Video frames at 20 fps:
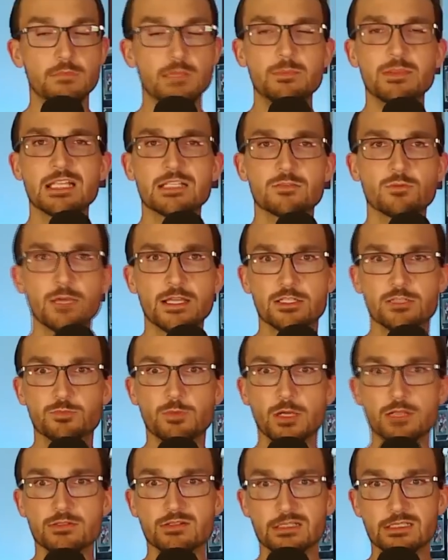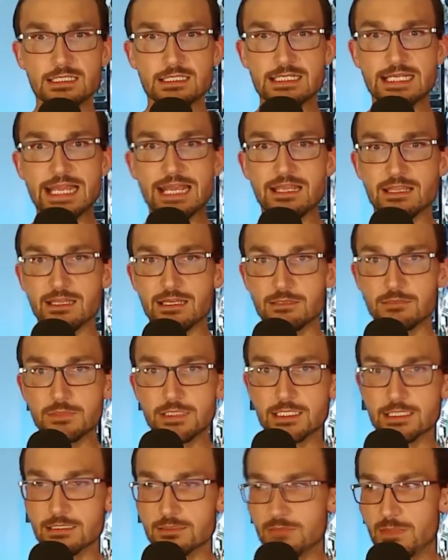Maybe that's why they're sponsoring this gay thing,
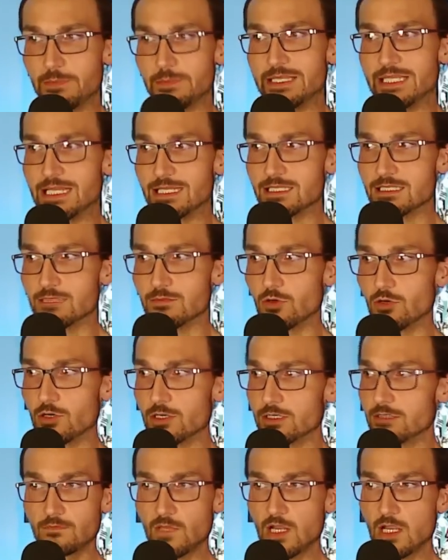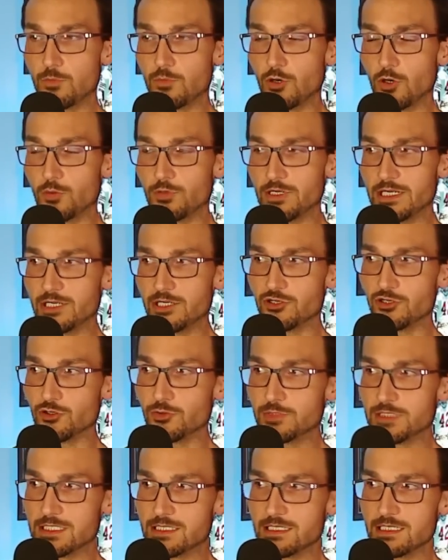because maybe that's the more appropriate
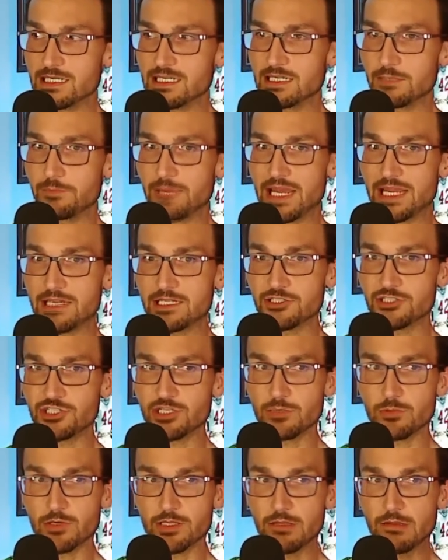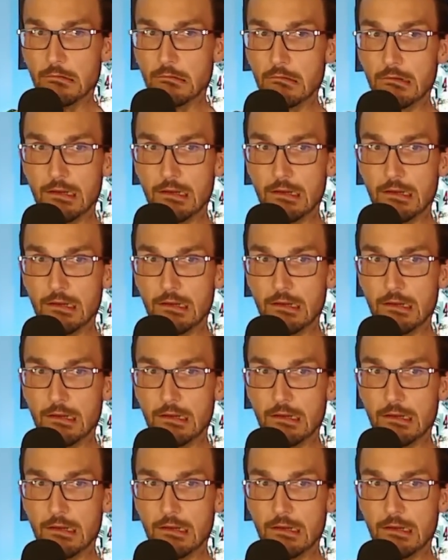group to seek companionship with.